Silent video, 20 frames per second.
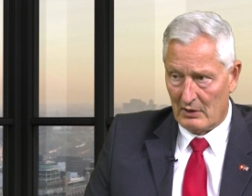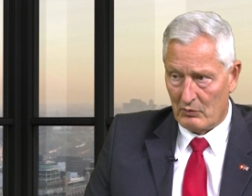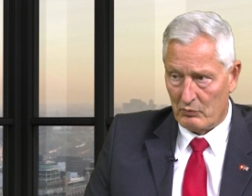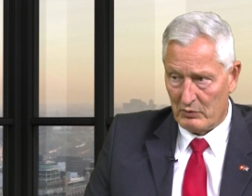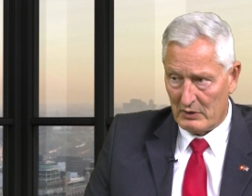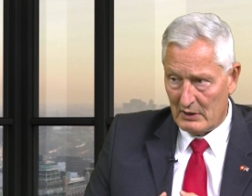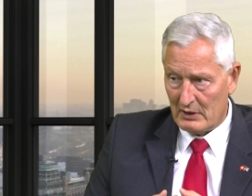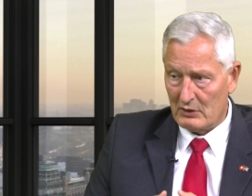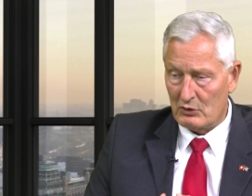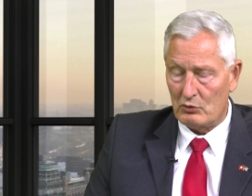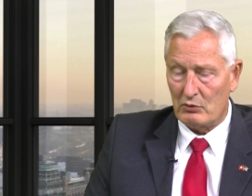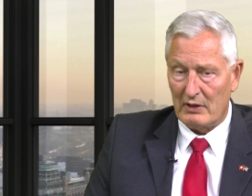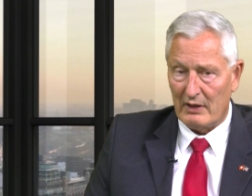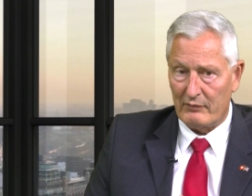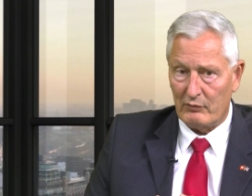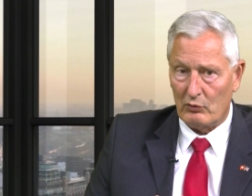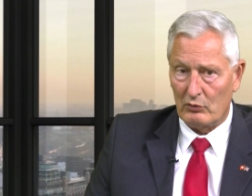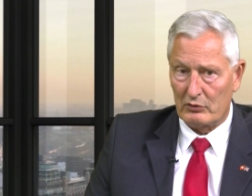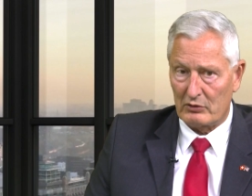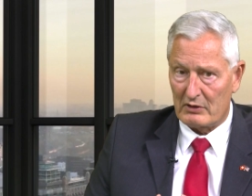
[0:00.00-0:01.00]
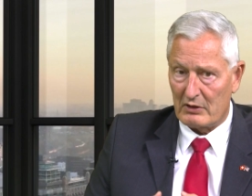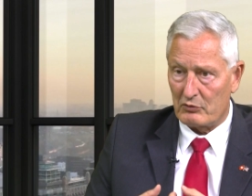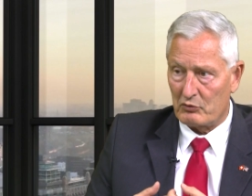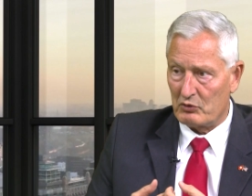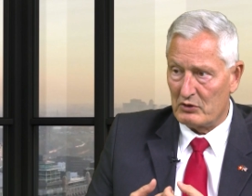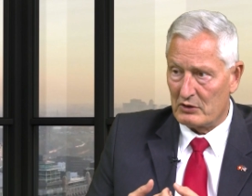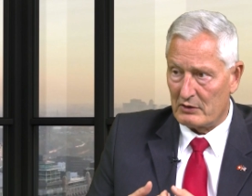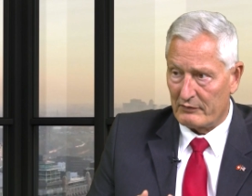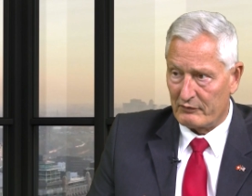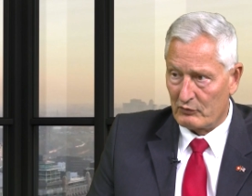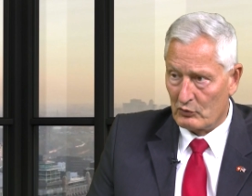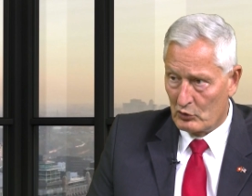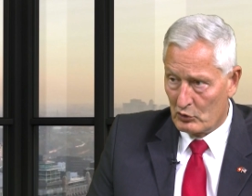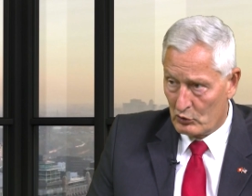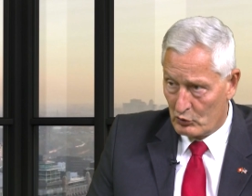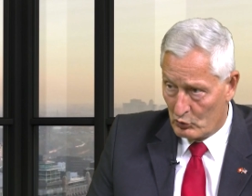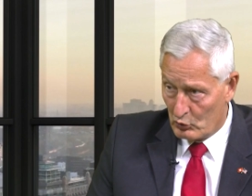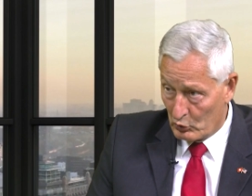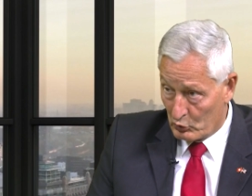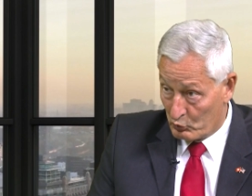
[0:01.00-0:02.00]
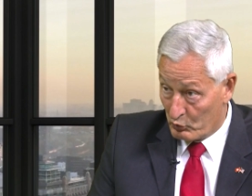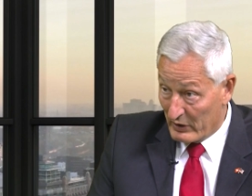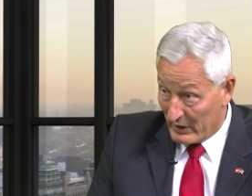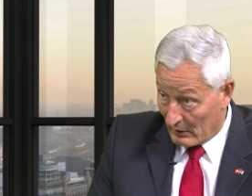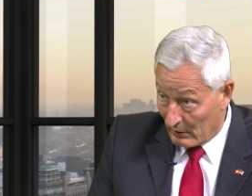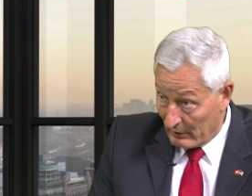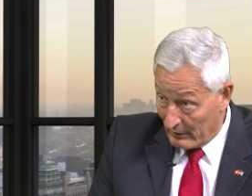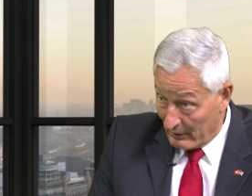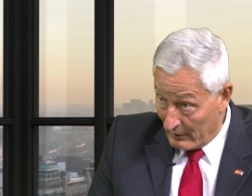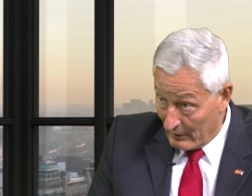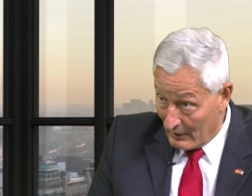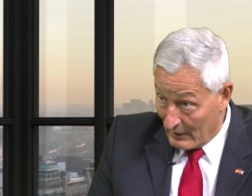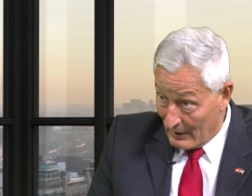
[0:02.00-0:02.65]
We need to have all the countries of goodwill